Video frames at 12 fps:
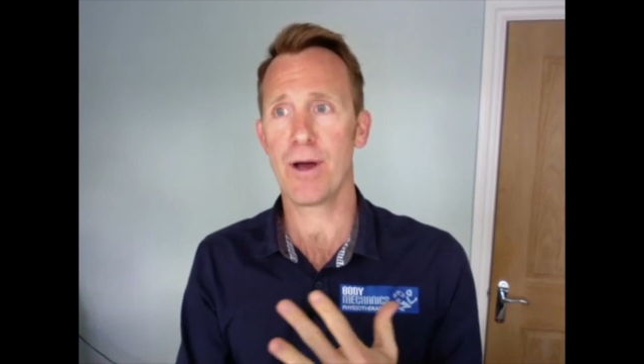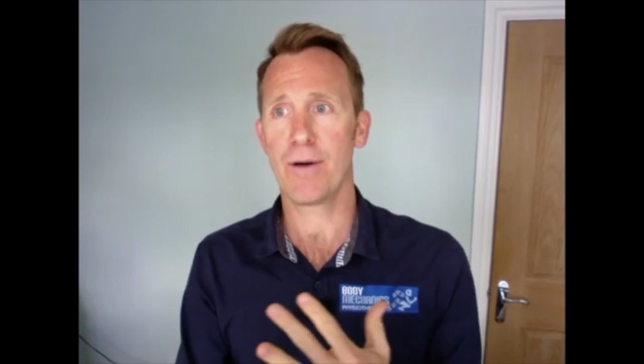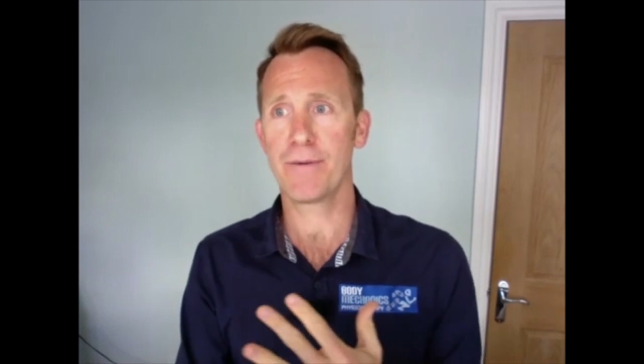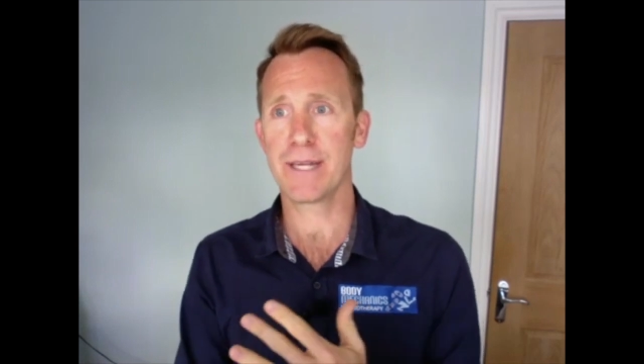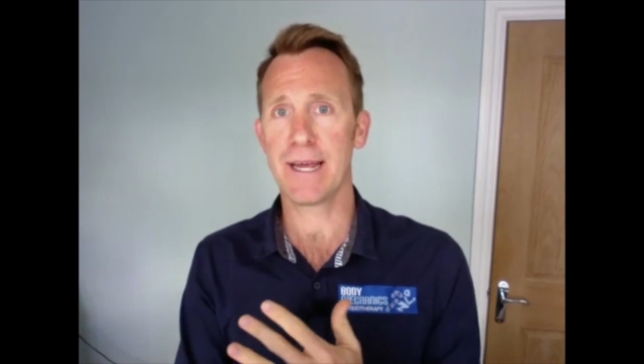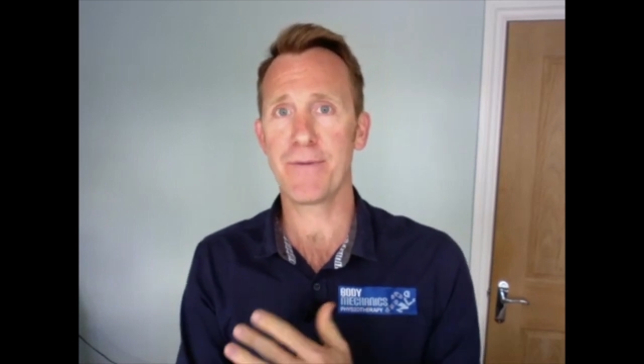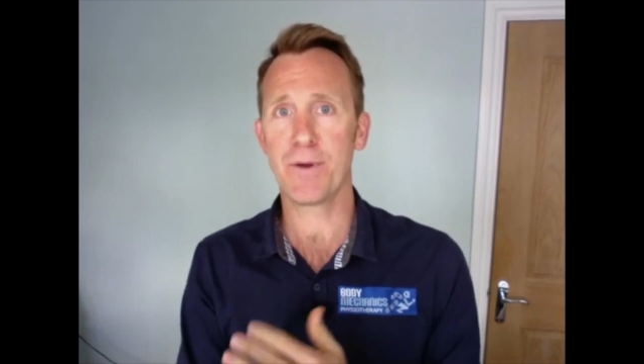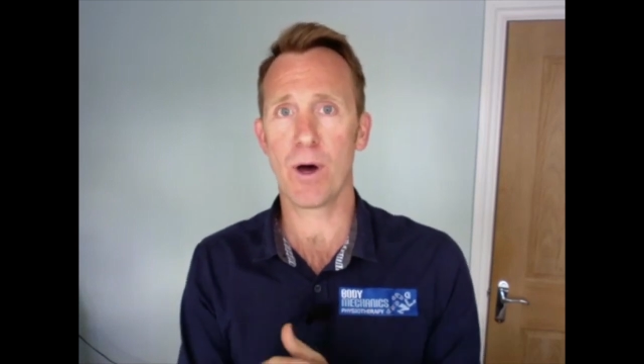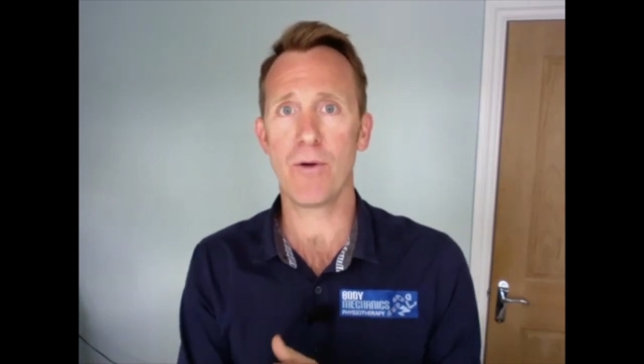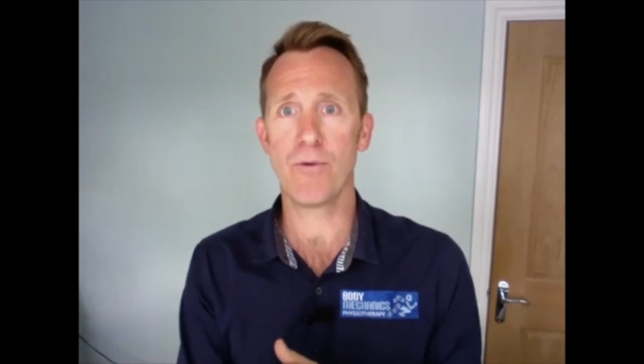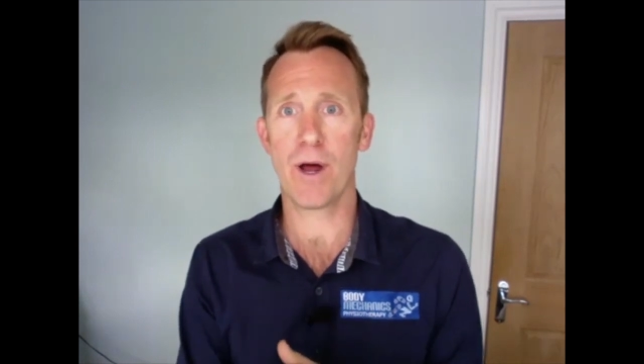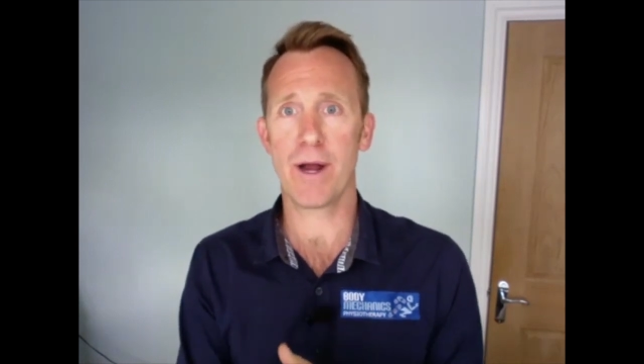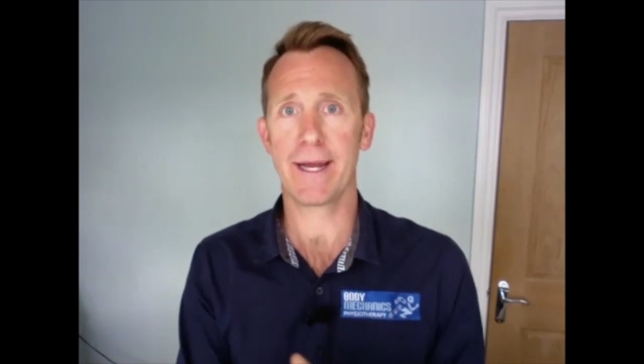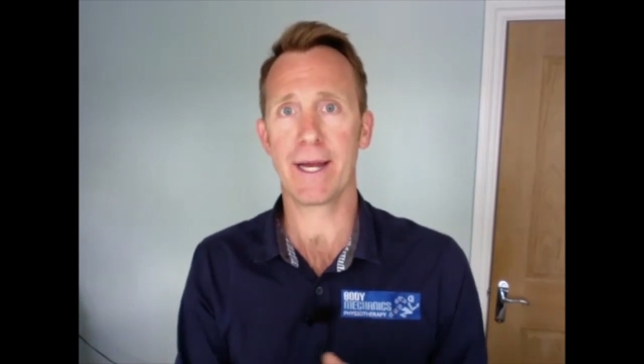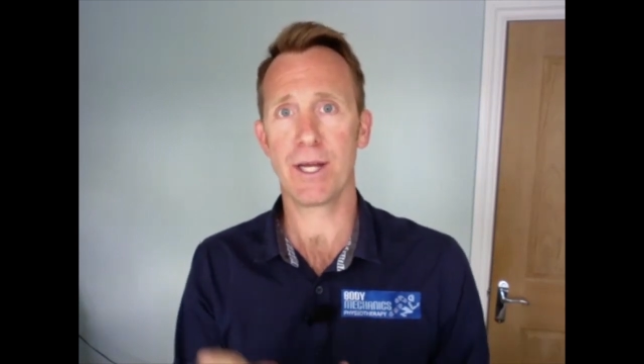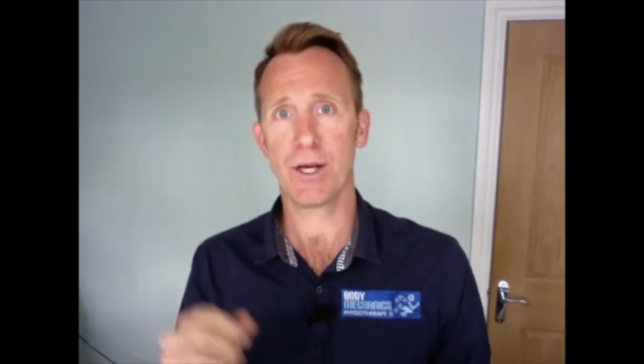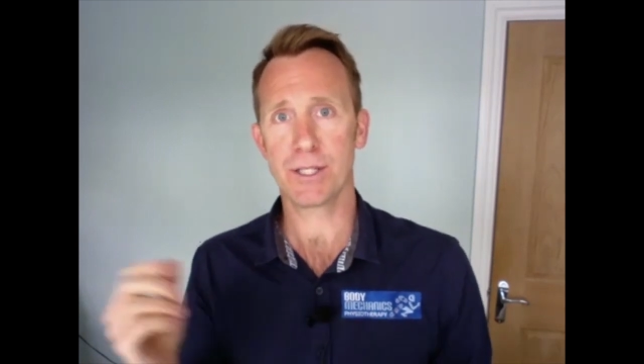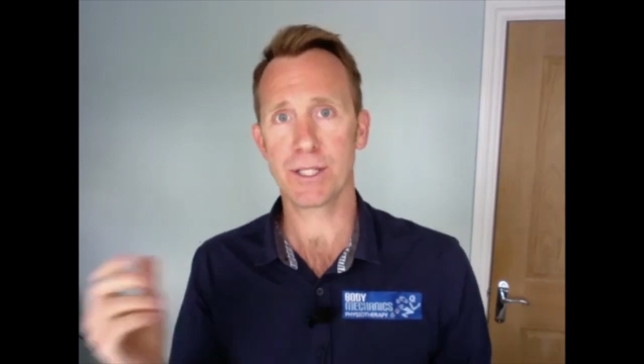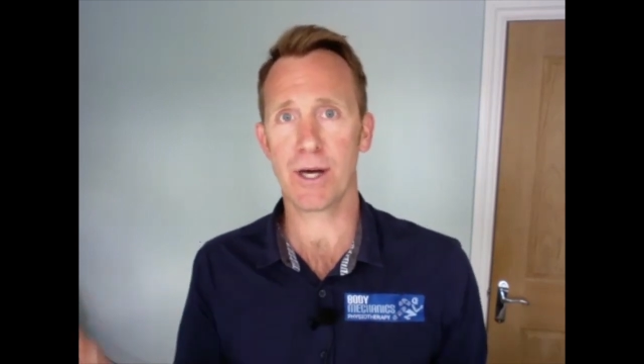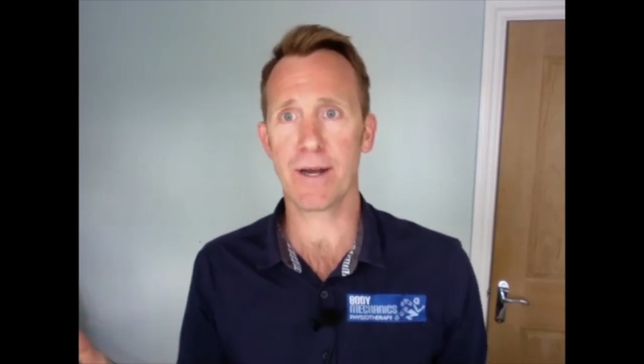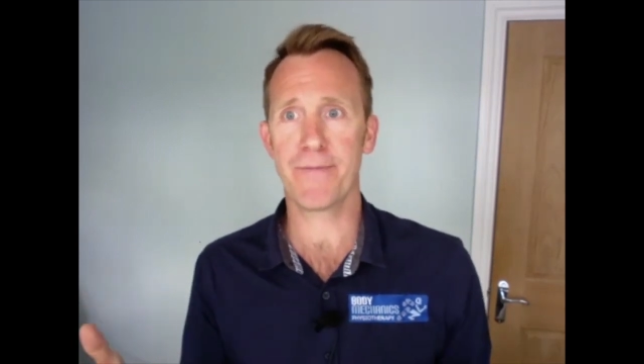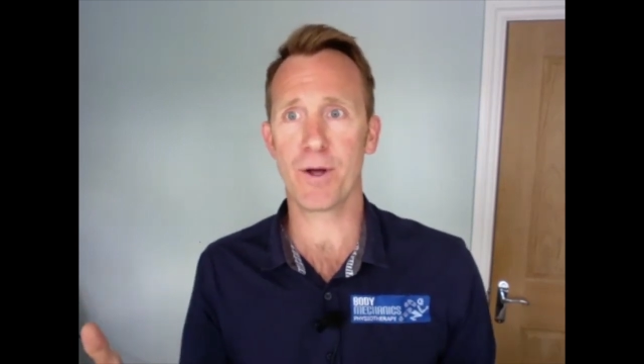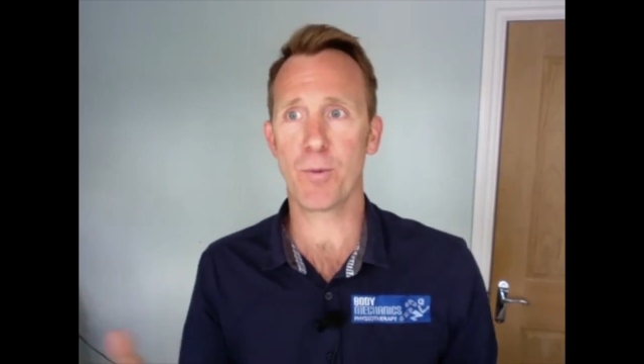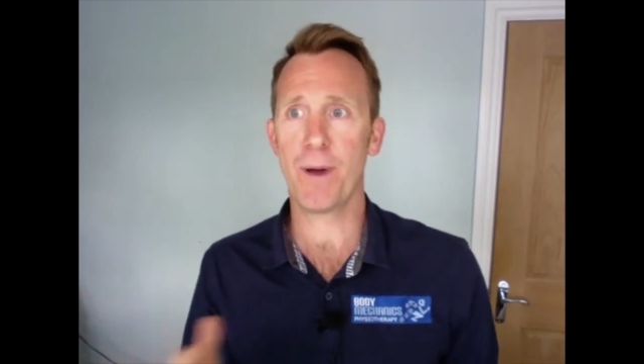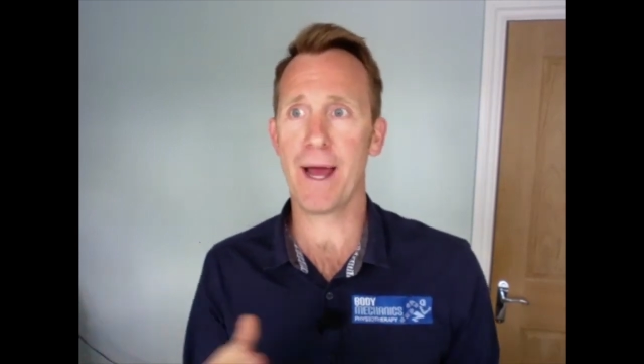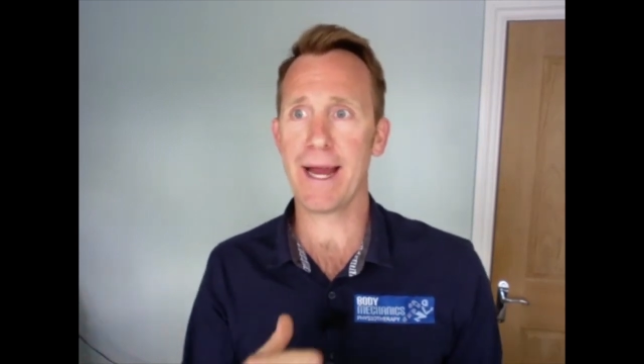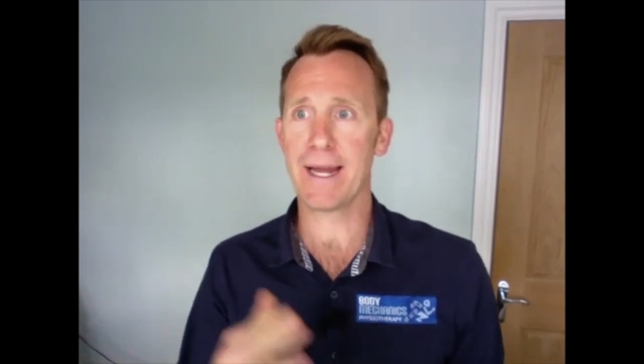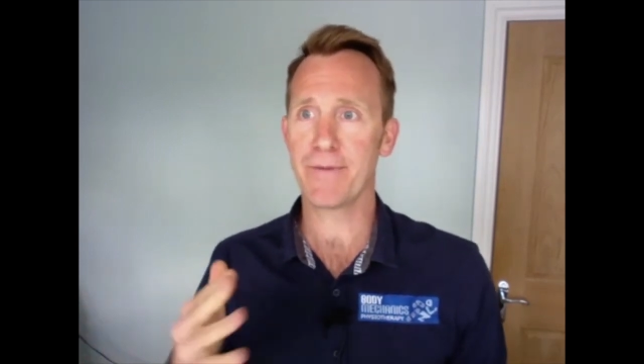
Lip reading: obviously if you are running and you're starting to feel pain,